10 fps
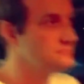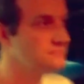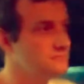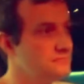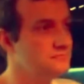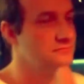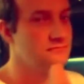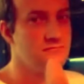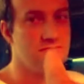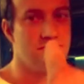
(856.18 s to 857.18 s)
I don't know
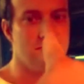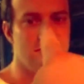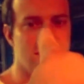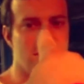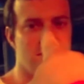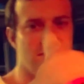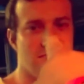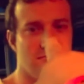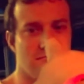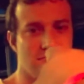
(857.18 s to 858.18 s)
what it is about this time
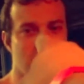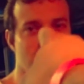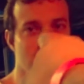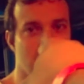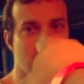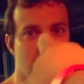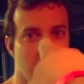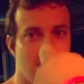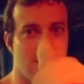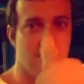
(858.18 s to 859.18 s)
of the year, but there's
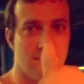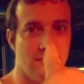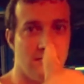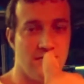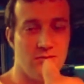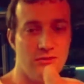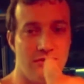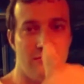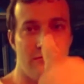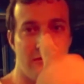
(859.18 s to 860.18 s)
really not a lot of
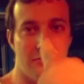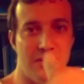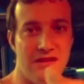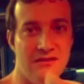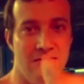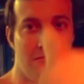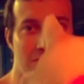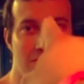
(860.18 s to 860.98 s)
stuff to shoot.